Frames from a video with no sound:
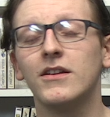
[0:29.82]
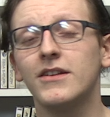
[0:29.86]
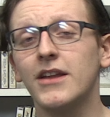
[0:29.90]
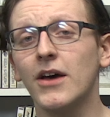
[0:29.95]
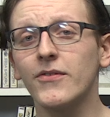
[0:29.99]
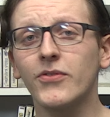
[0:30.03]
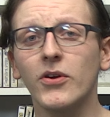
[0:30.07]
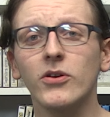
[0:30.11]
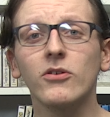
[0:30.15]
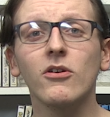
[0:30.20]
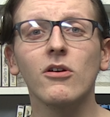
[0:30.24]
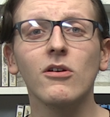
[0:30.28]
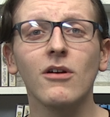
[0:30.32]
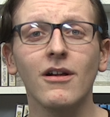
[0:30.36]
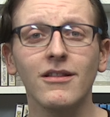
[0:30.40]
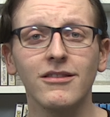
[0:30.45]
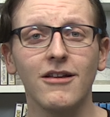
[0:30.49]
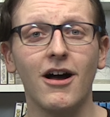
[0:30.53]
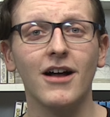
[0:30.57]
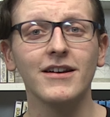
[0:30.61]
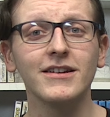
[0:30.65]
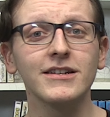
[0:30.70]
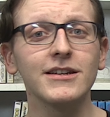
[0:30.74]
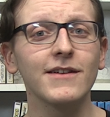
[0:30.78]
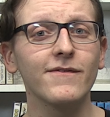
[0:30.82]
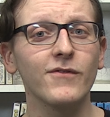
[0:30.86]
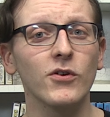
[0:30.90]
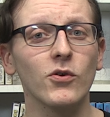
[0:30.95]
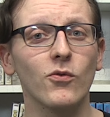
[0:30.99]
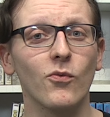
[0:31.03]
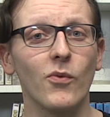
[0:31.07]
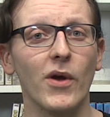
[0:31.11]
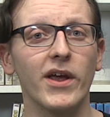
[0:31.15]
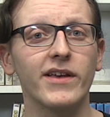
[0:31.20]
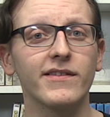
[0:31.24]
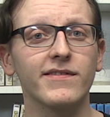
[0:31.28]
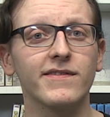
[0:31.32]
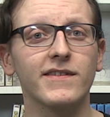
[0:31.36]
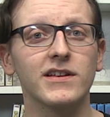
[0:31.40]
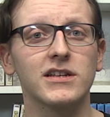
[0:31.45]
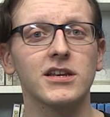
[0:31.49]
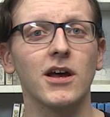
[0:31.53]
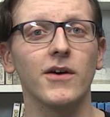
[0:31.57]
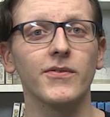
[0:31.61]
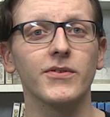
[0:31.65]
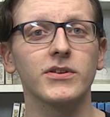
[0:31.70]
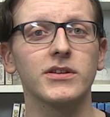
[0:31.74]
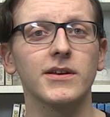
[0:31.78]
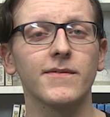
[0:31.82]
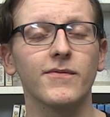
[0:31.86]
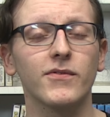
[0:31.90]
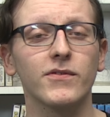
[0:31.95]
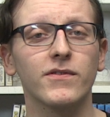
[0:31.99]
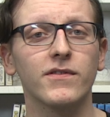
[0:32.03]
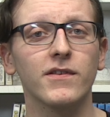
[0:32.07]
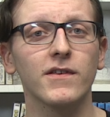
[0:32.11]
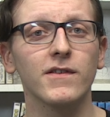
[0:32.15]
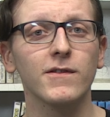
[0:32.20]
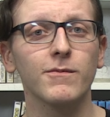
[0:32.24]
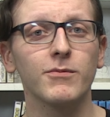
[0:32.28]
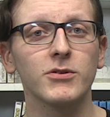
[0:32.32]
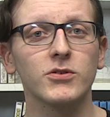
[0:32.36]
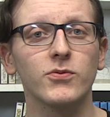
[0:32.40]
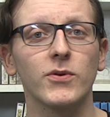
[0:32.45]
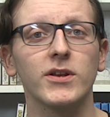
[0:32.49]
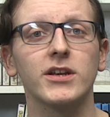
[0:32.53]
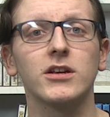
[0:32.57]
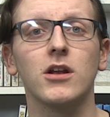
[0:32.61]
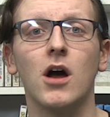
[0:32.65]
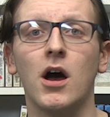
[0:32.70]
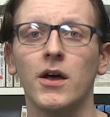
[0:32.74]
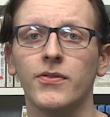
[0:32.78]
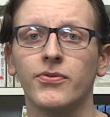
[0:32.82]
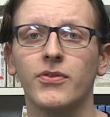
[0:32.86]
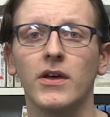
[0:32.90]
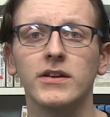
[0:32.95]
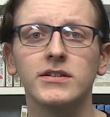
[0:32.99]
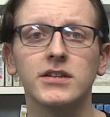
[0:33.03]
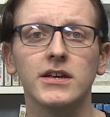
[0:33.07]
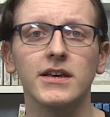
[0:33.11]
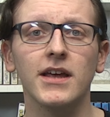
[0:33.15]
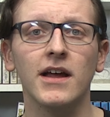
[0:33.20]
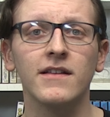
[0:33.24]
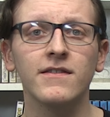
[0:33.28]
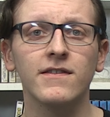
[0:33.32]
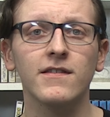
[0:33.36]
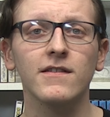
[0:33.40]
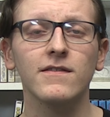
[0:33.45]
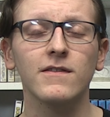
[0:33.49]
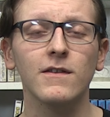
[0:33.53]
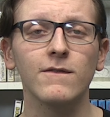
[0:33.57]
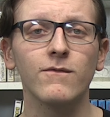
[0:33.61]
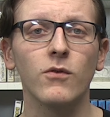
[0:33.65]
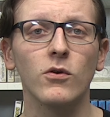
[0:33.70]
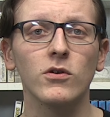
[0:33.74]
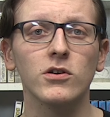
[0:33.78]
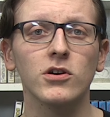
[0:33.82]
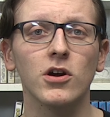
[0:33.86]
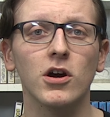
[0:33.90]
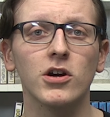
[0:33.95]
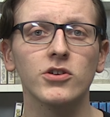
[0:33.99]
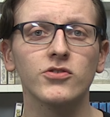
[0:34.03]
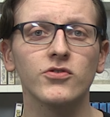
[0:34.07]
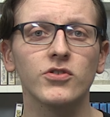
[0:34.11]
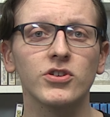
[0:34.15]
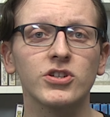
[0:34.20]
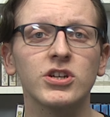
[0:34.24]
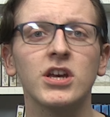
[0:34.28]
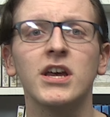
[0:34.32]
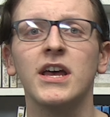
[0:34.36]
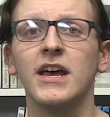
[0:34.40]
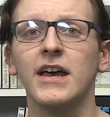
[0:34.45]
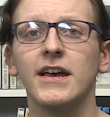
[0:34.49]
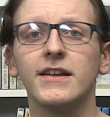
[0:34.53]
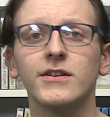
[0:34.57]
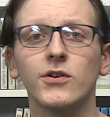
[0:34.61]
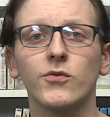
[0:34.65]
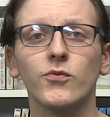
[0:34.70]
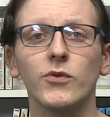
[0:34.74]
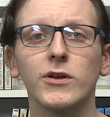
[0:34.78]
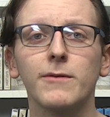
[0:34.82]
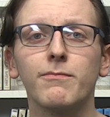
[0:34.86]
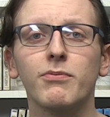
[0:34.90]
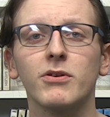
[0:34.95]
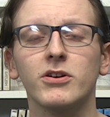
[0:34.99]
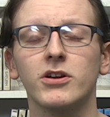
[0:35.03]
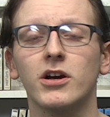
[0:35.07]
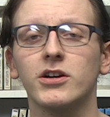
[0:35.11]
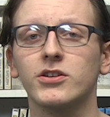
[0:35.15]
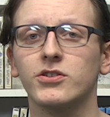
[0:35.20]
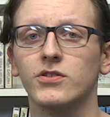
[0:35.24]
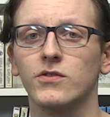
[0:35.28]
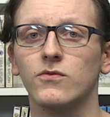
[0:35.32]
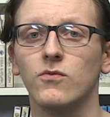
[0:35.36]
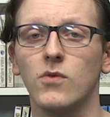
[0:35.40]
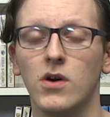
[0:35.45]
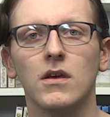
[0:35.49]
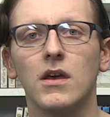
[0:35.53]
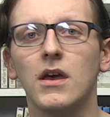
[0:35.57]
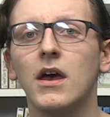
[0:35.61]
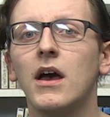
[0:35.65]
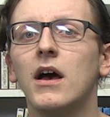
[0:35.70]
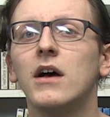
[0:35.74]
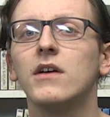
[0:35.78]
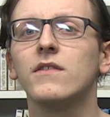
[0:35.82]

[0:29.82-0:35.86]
Now there are a lot of different ways to tell the differences between an authentic N sixty-four cartridge and a reproduction one.